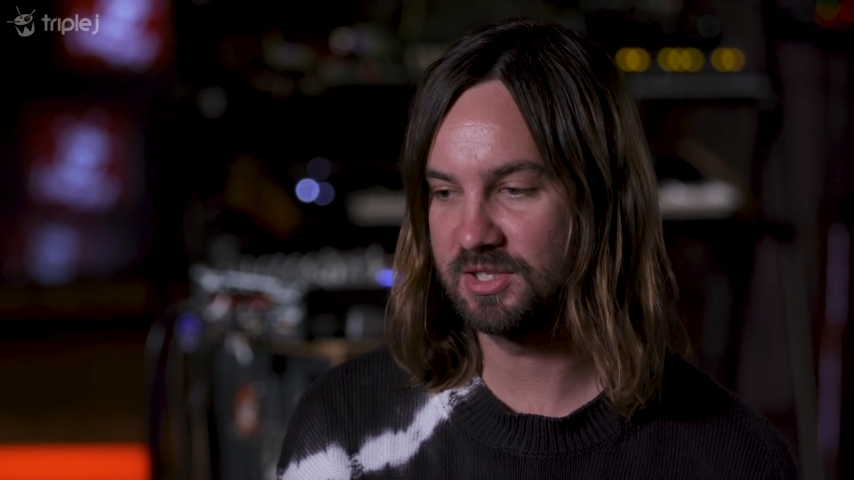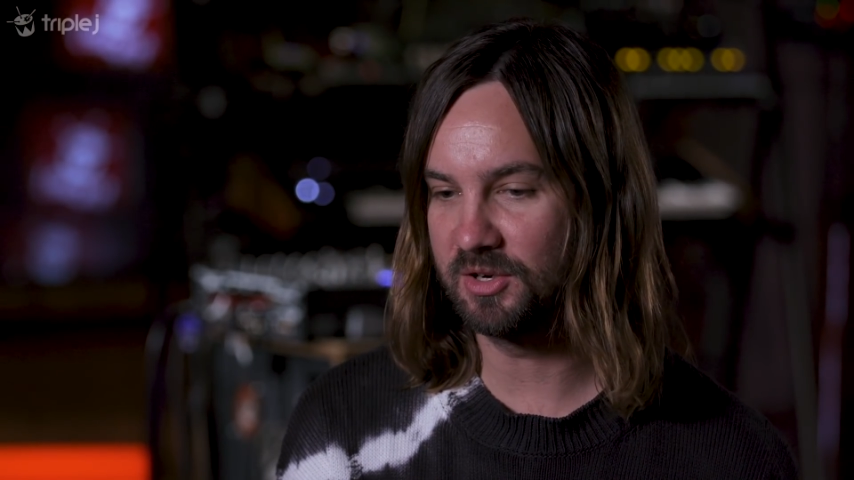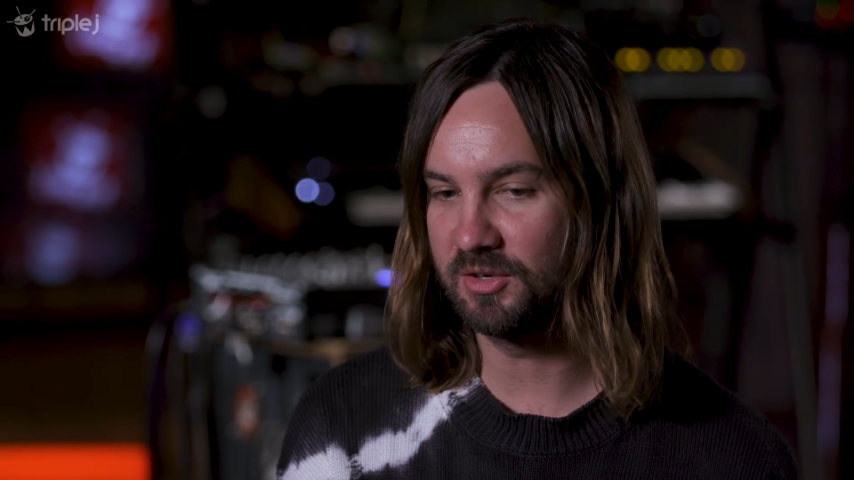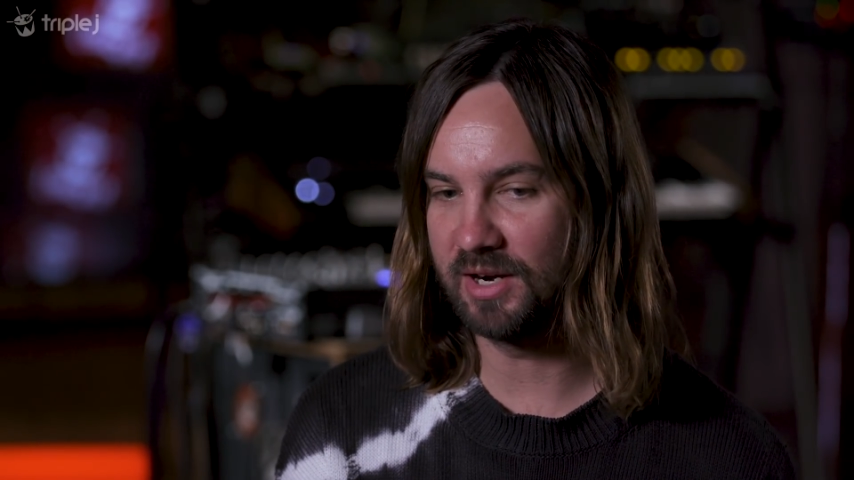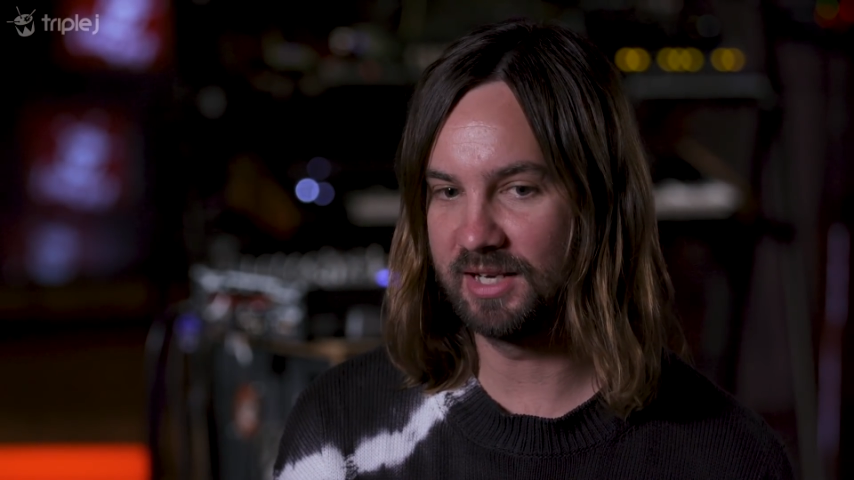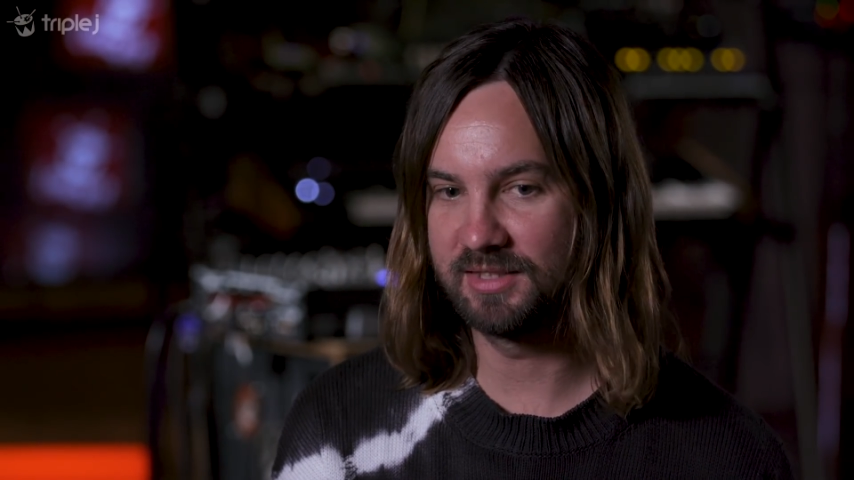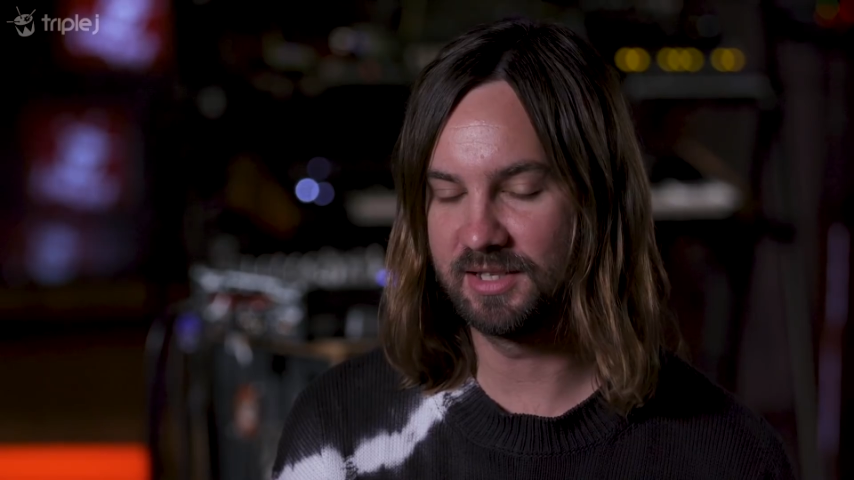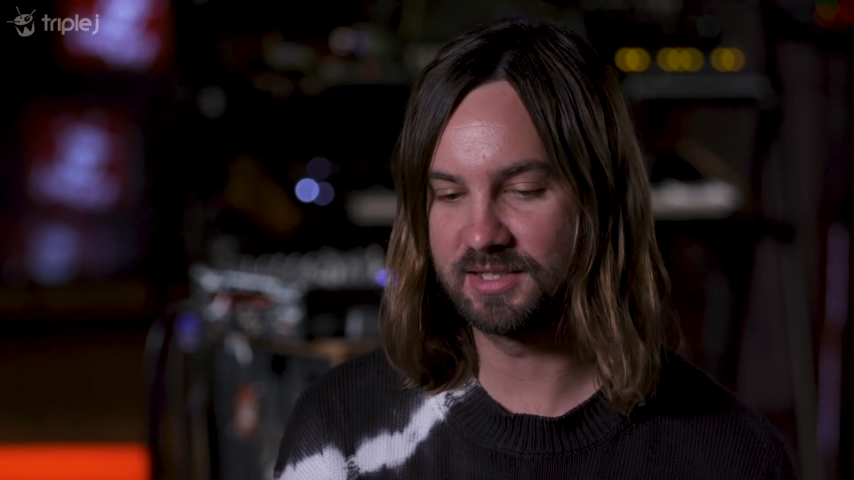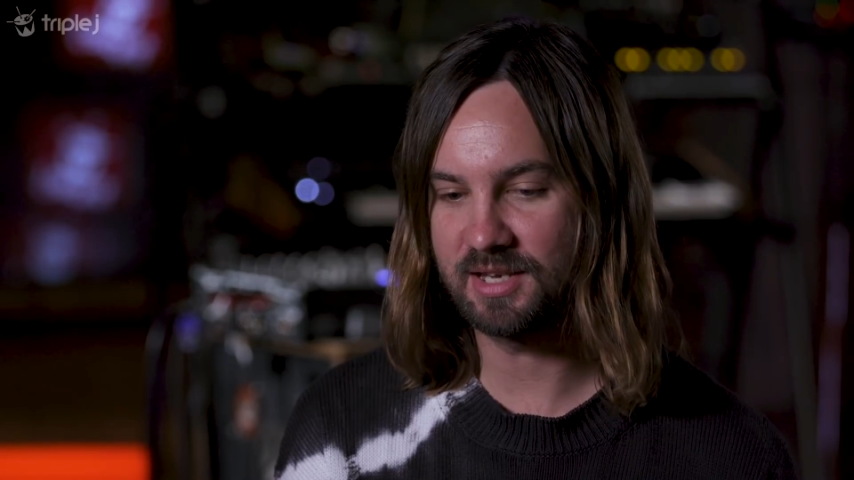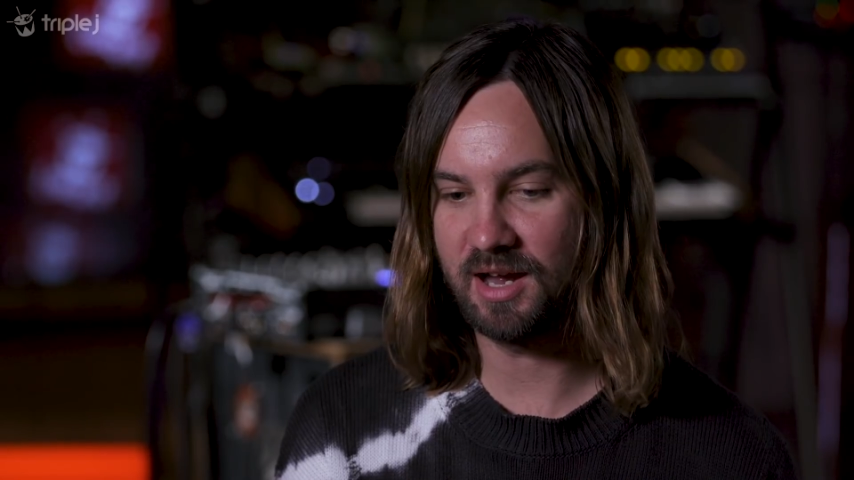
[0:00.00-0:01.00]
so great that
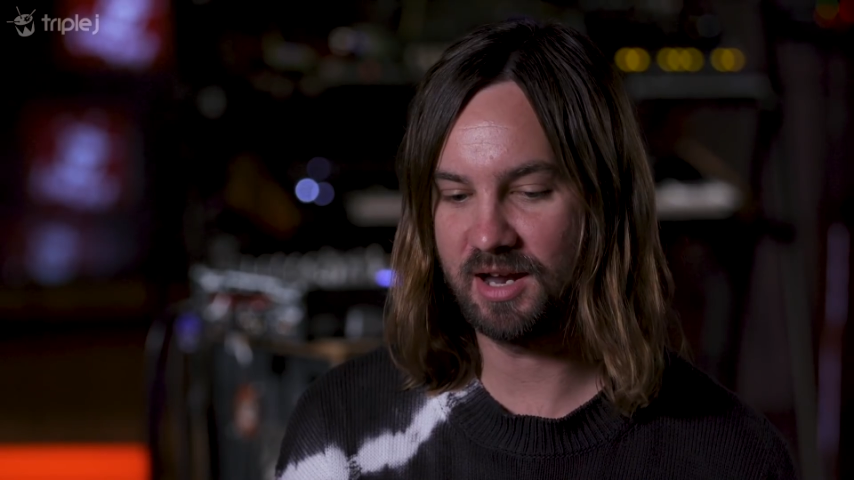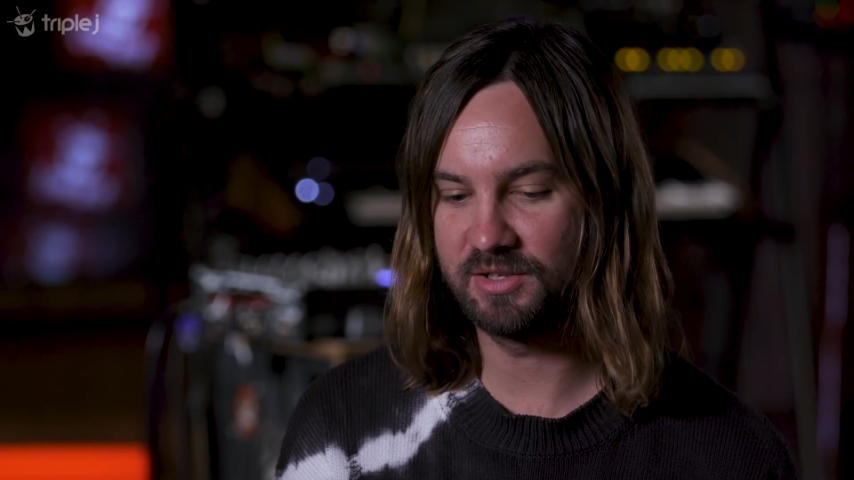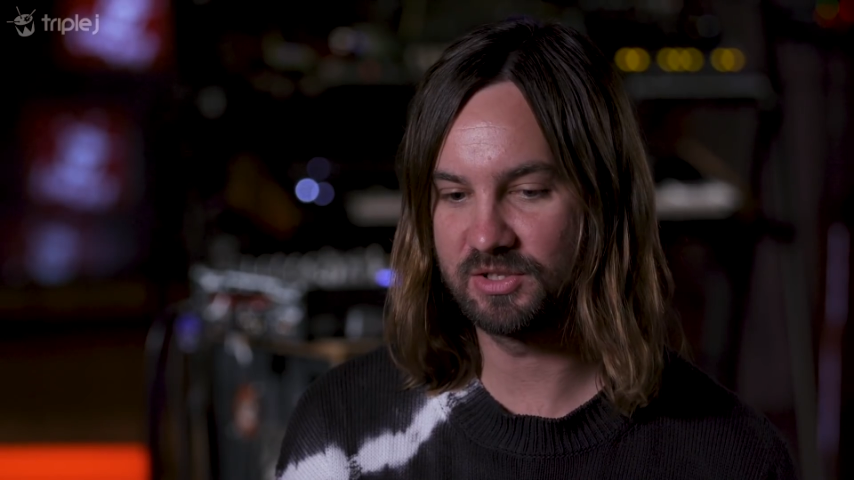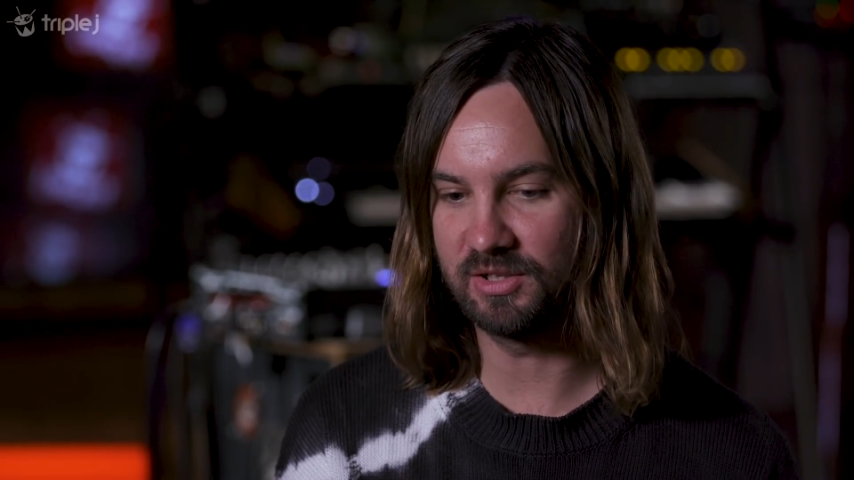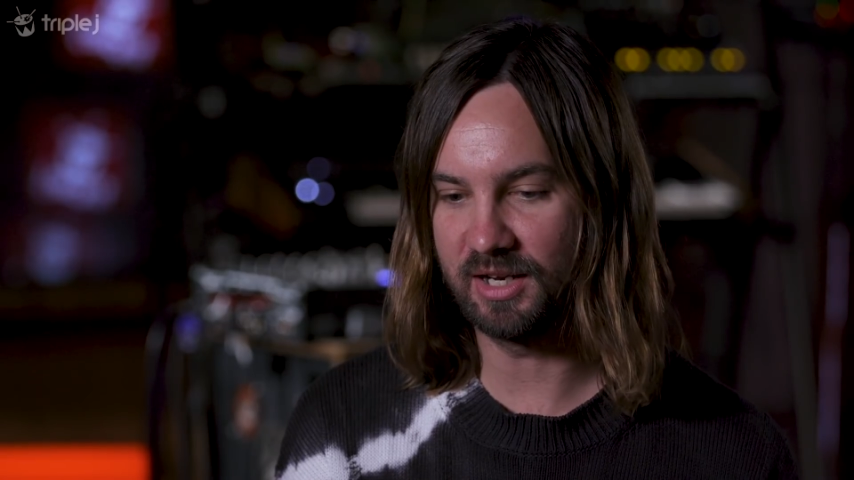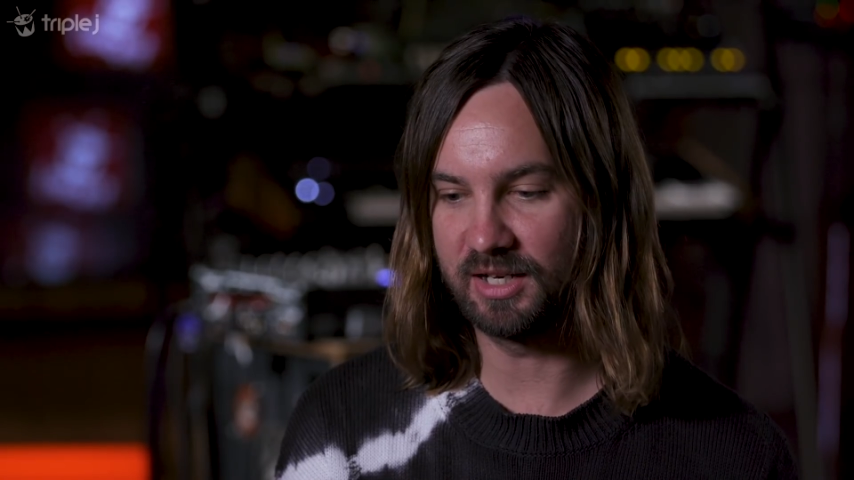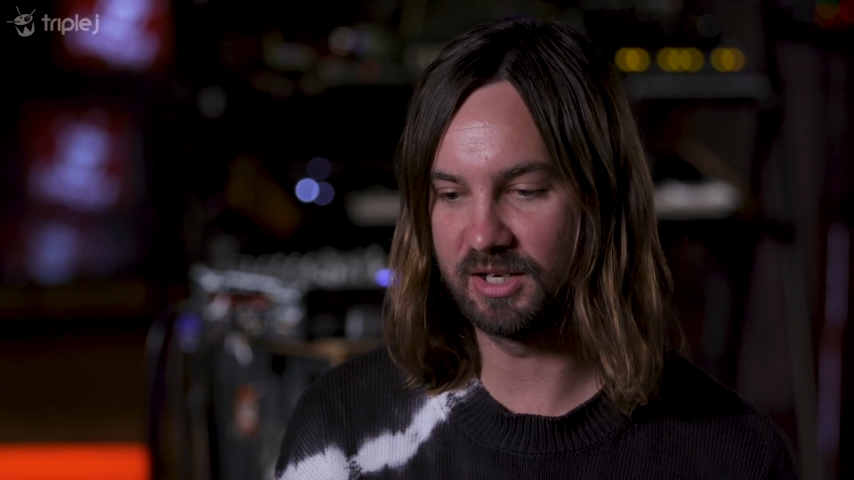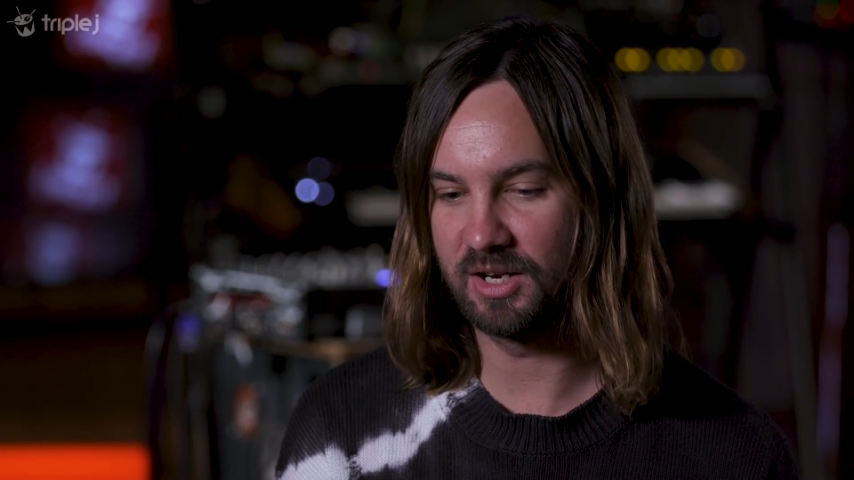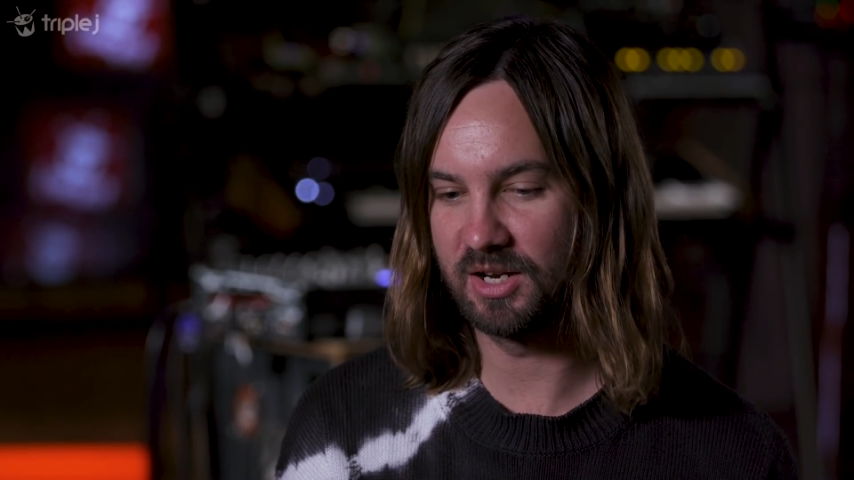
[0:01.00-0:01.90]
it's hard to like